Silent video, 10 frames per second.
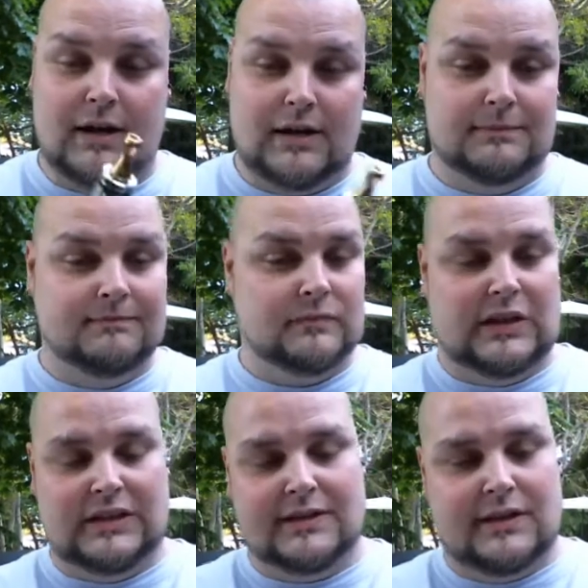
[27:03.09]
a
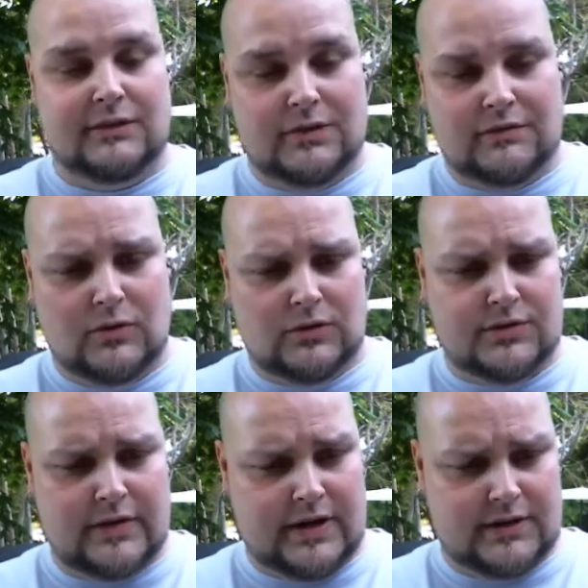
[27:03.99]
well. Let's see what the voltage
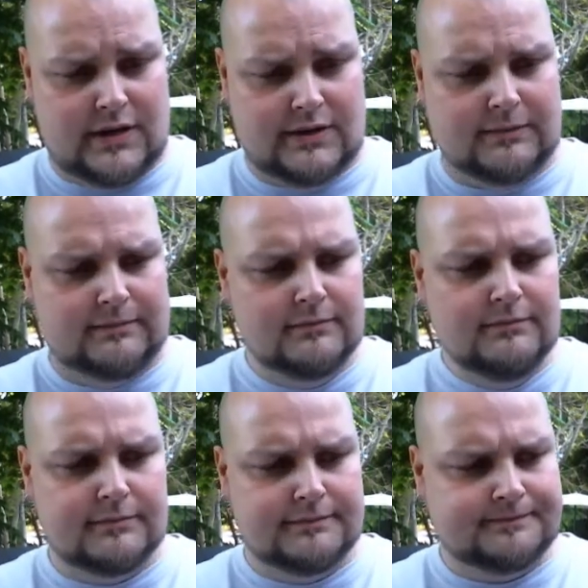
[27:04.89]
range says.
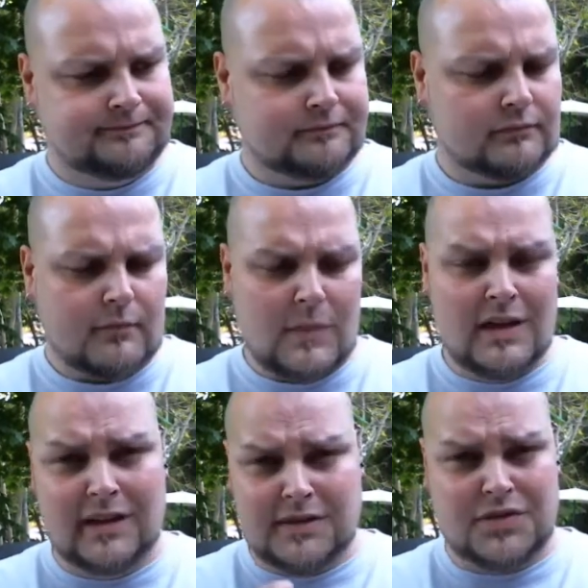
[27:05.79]
I
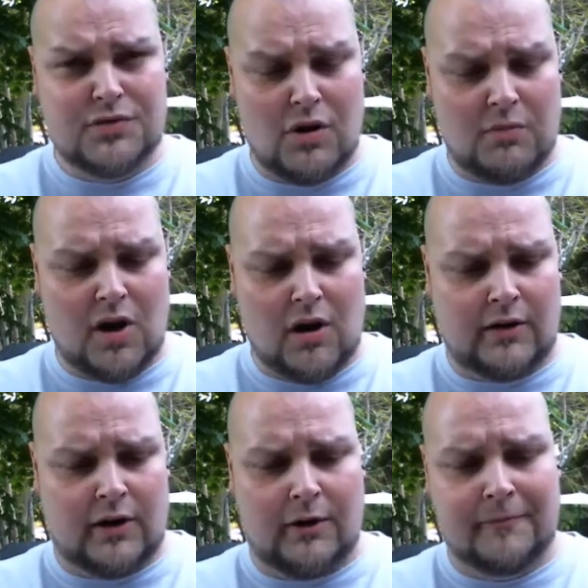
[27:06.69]
think it's a two ohm cart
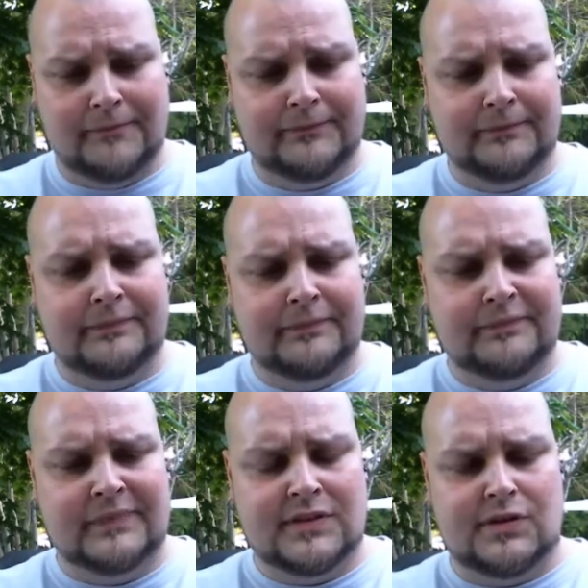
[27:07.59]
in here.
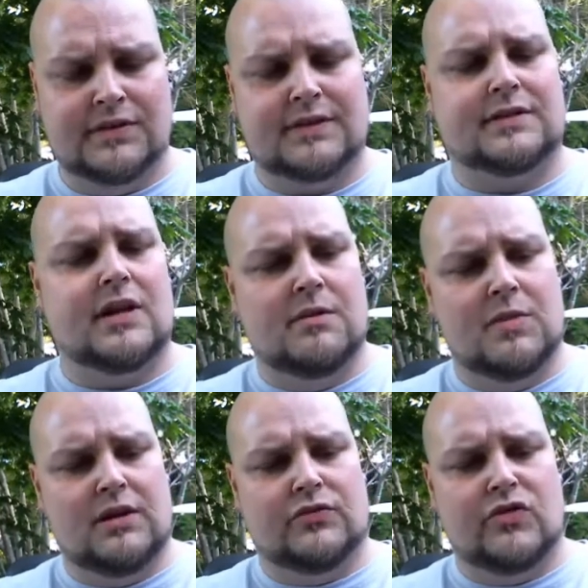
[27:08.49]
So it's telling
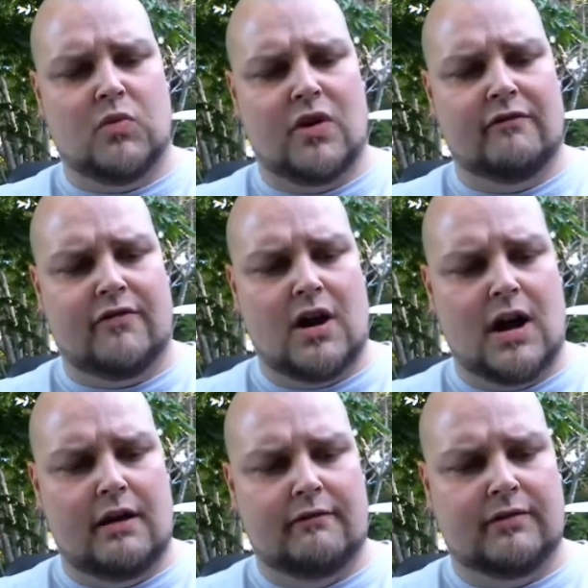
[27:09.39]
me
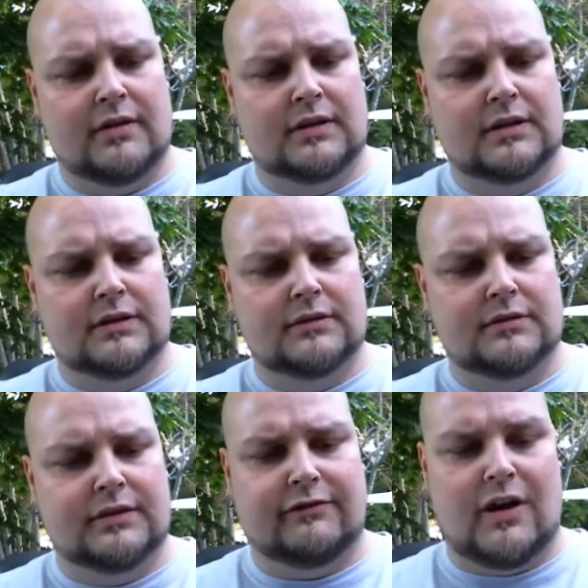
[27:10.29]
3.5
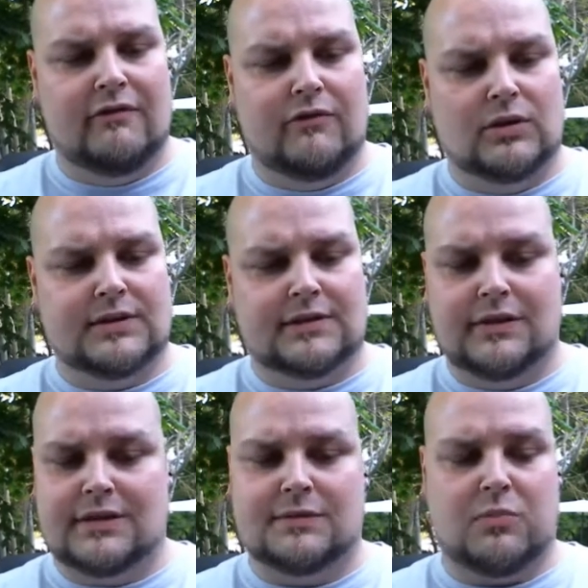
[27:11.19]
to 5 volts. So
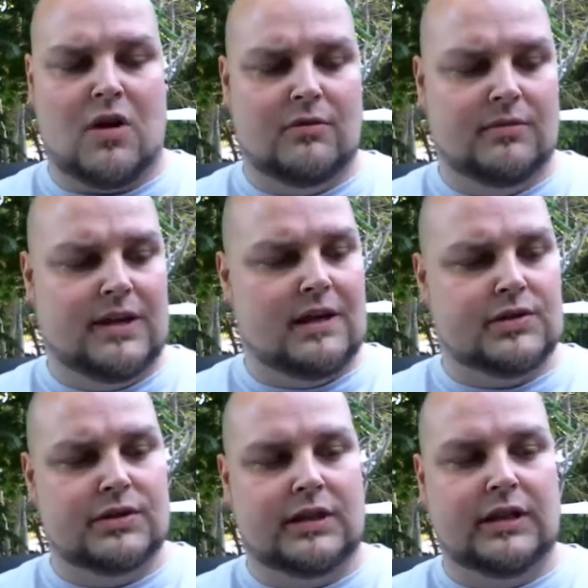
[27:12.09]
this is probably
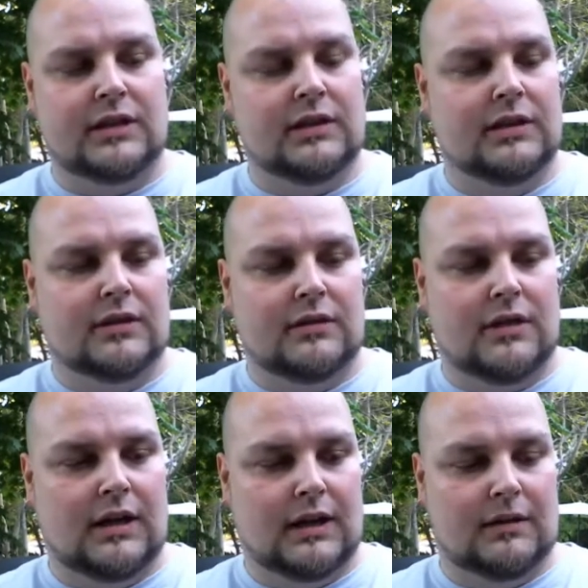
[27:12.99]
actually
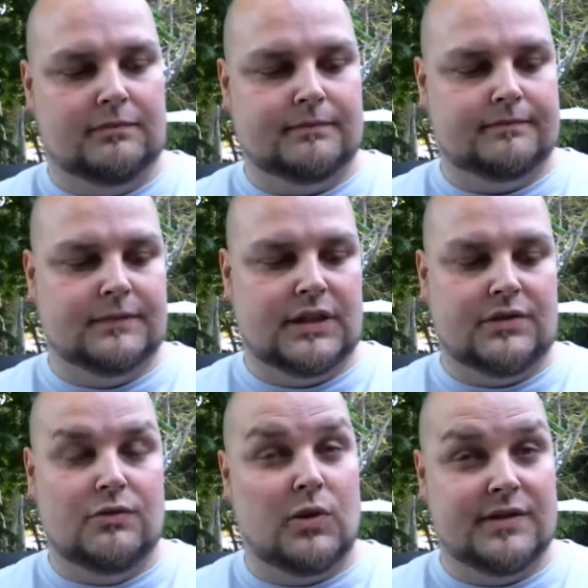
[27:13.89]
uh, a
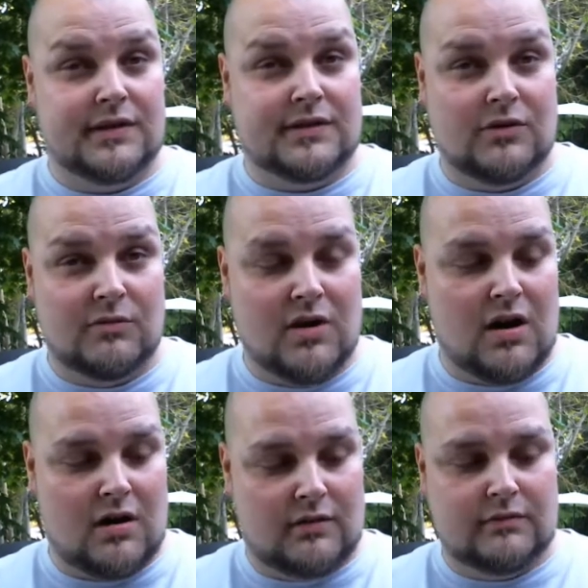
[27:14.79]
2.6 ohm
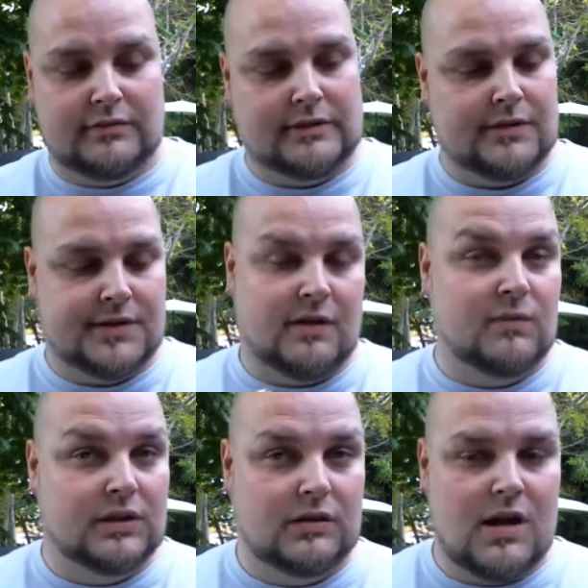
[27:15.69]
cart or something a
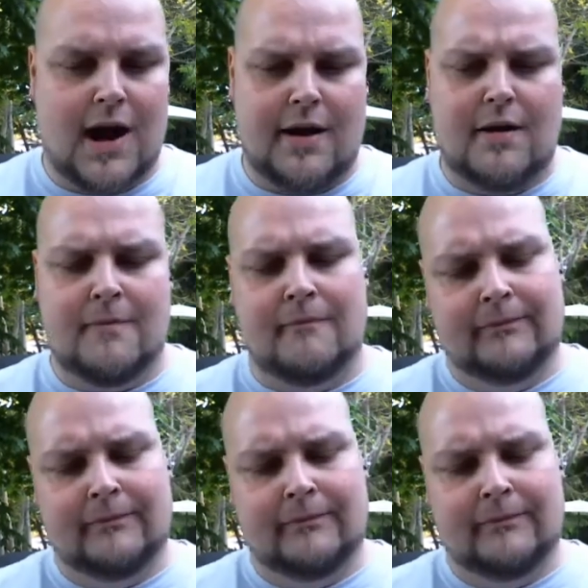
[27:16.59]
little higher.